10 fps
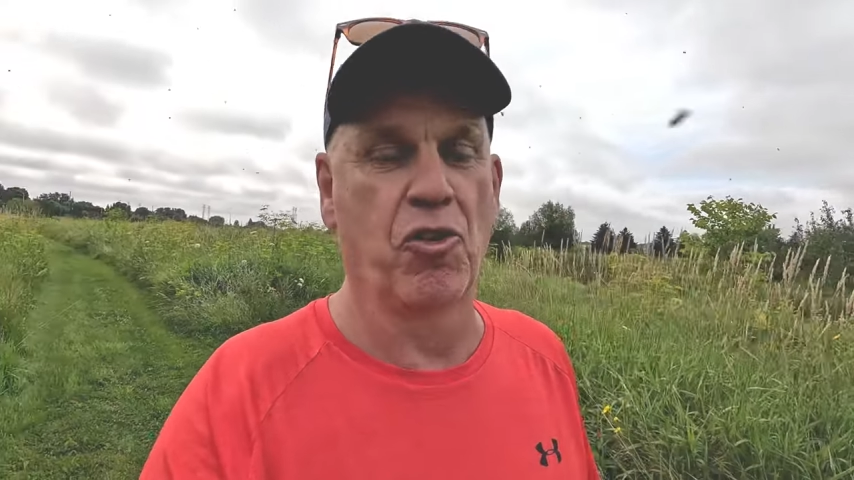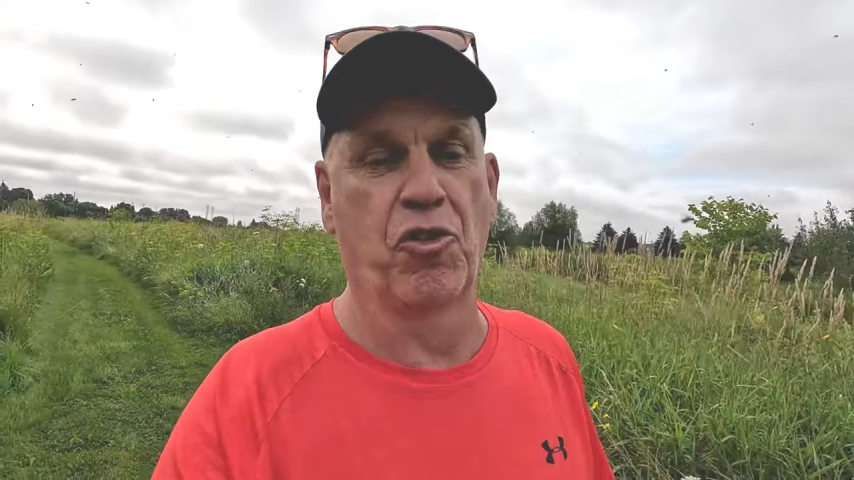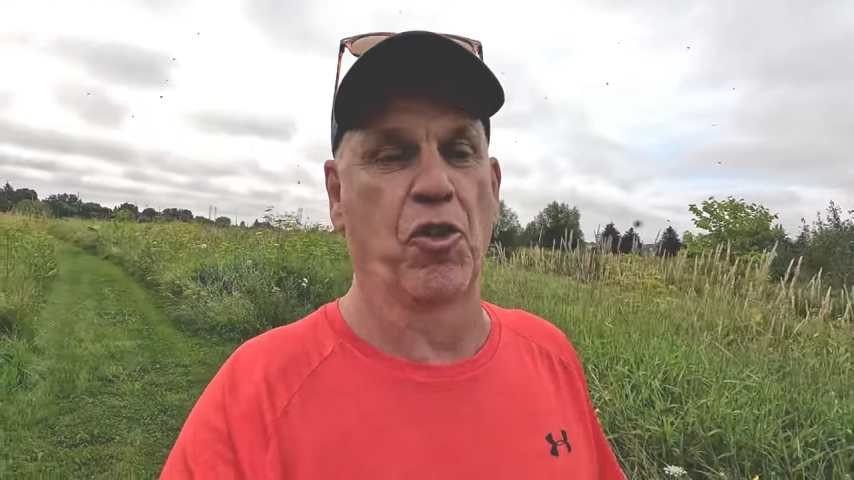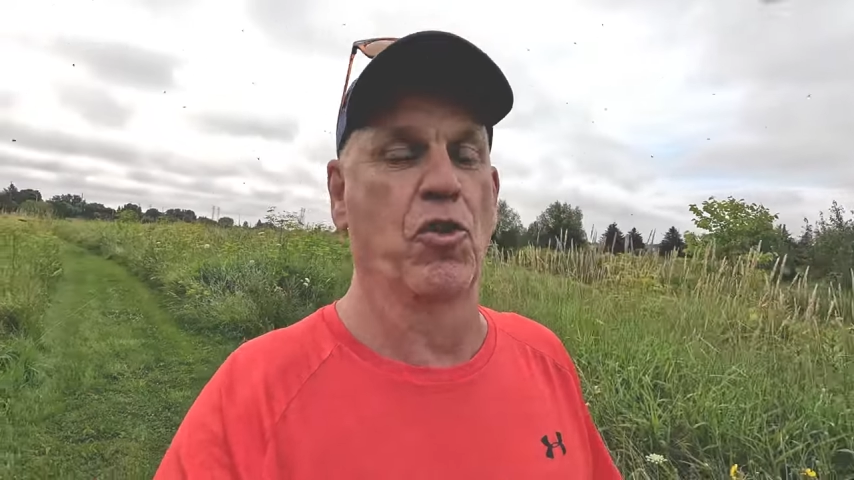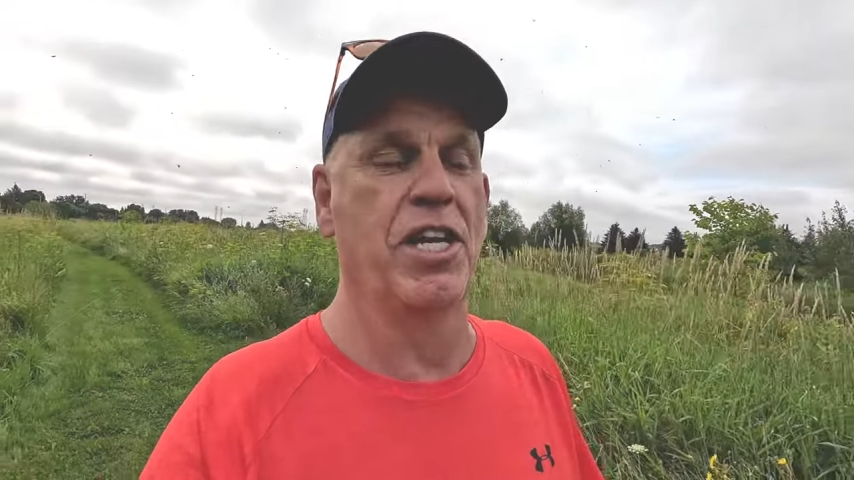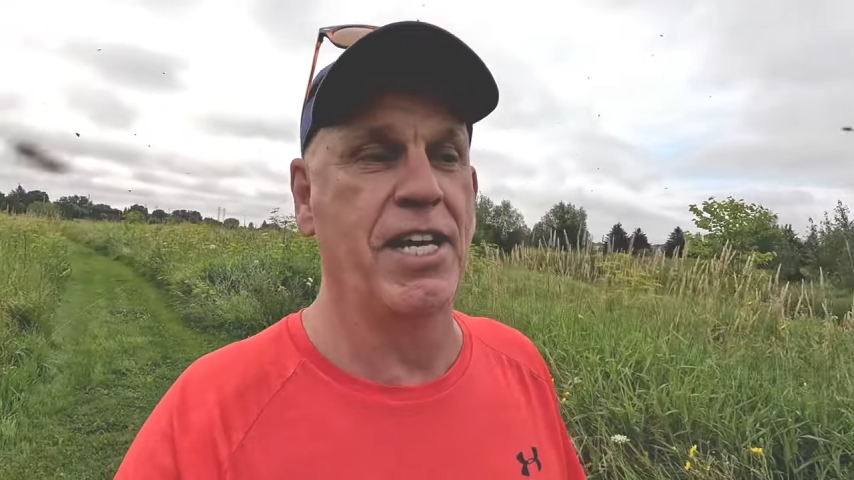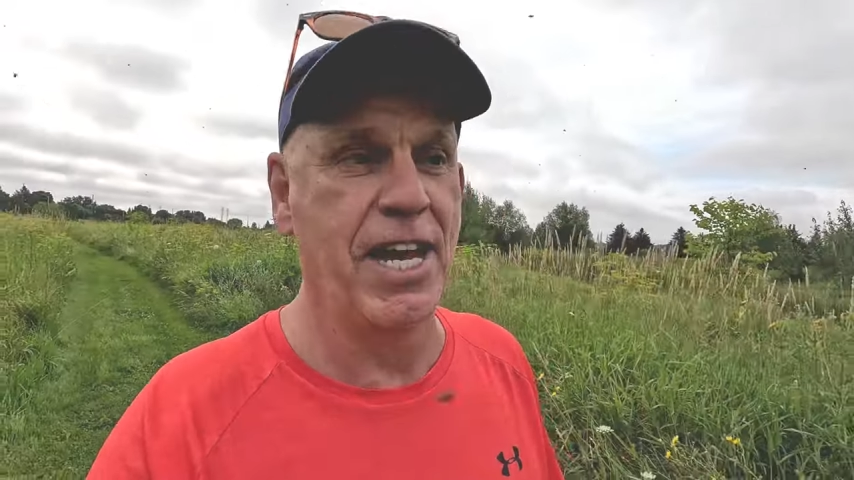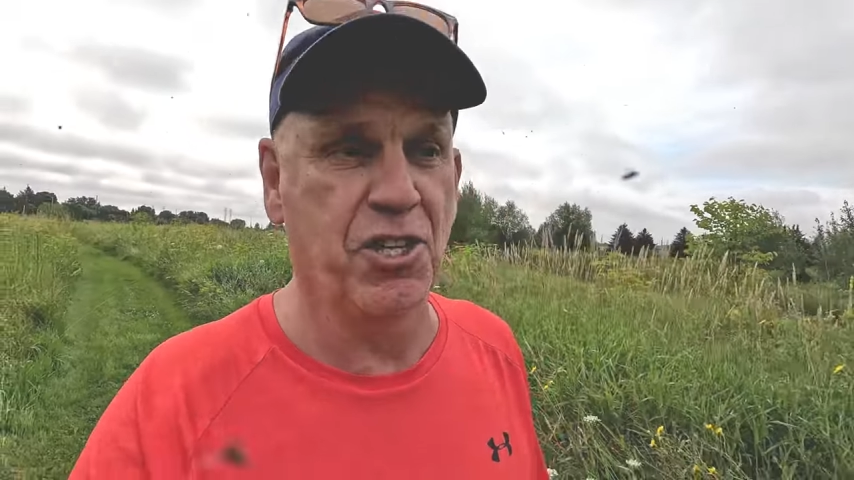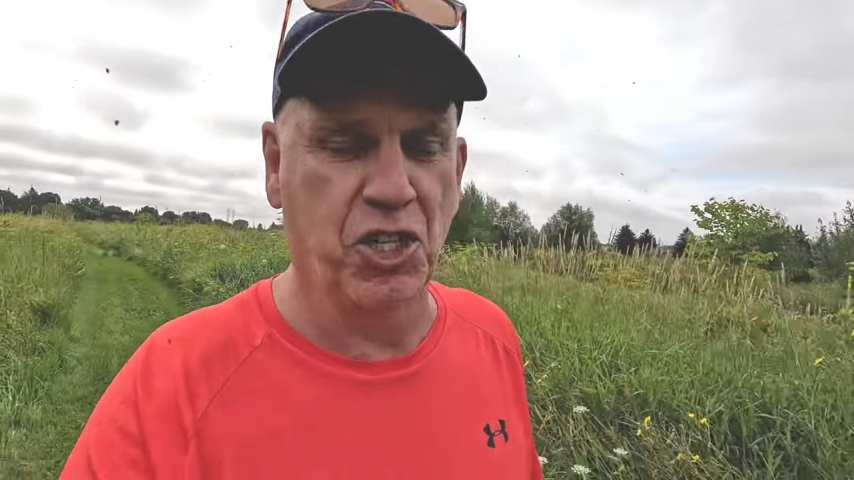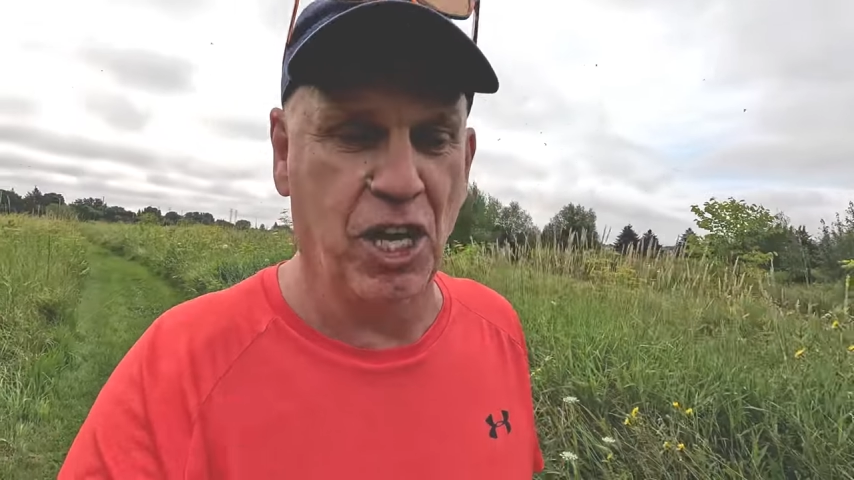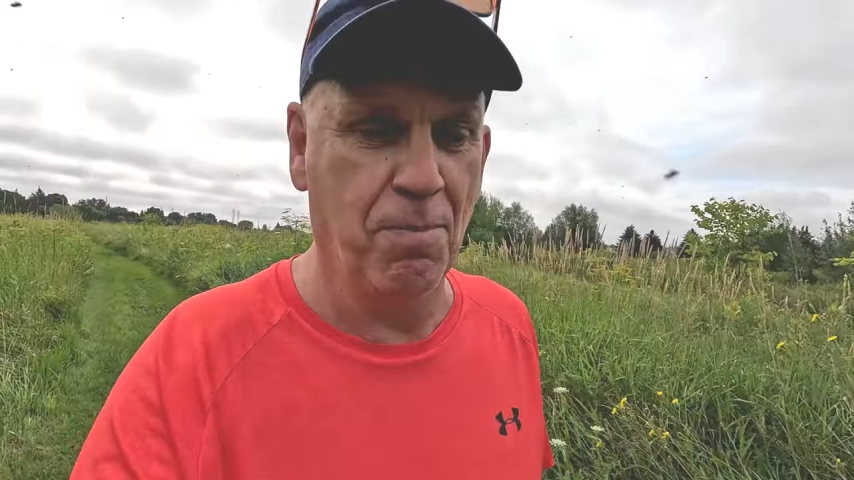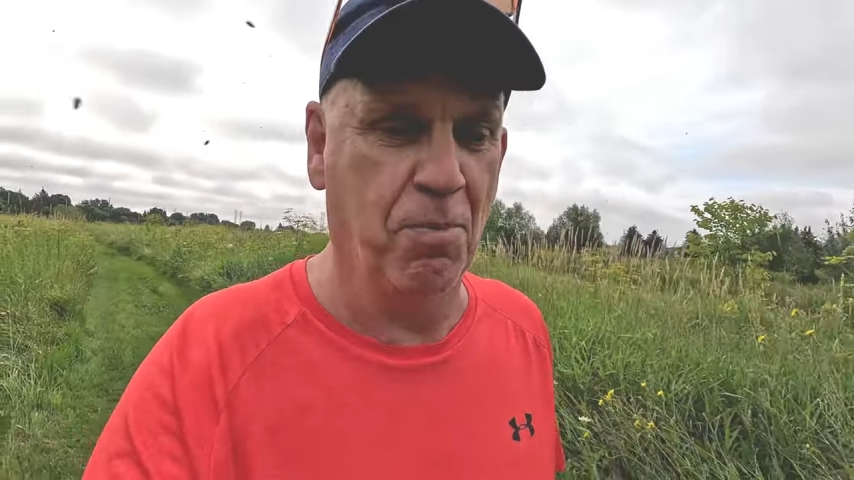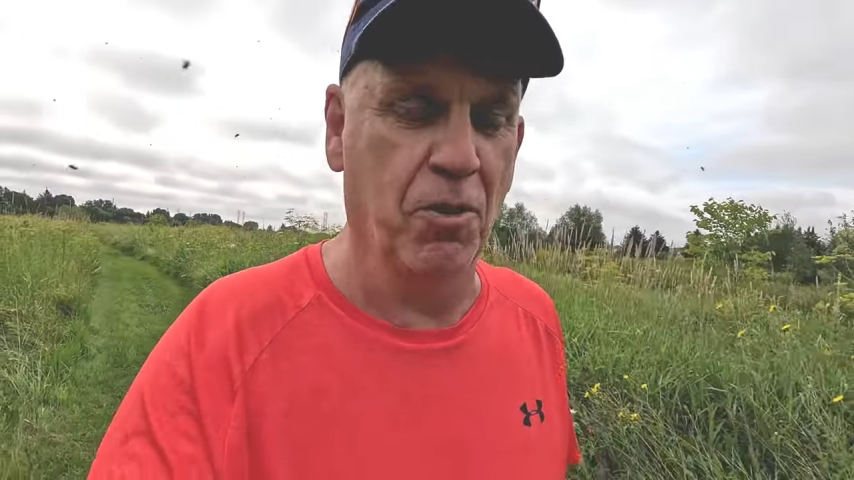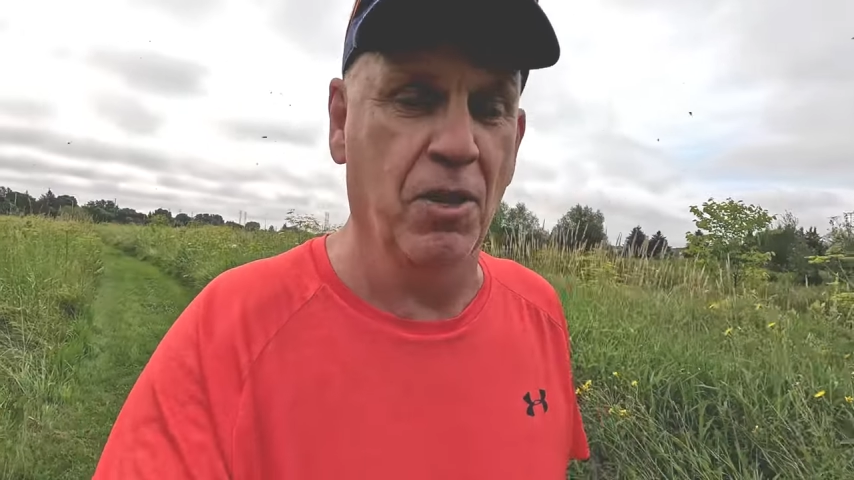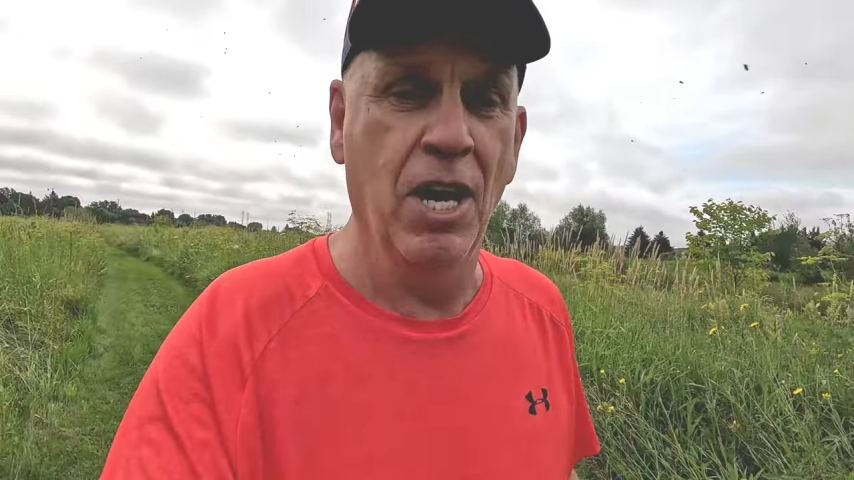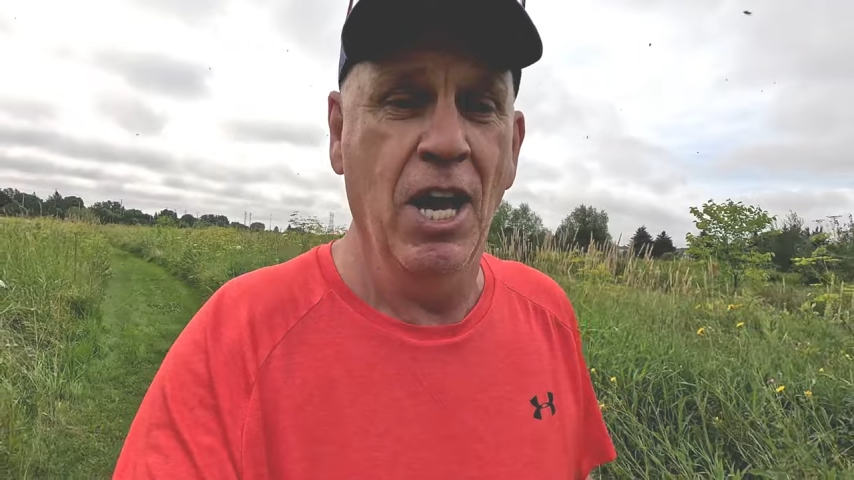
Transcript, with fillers: 30 day chip or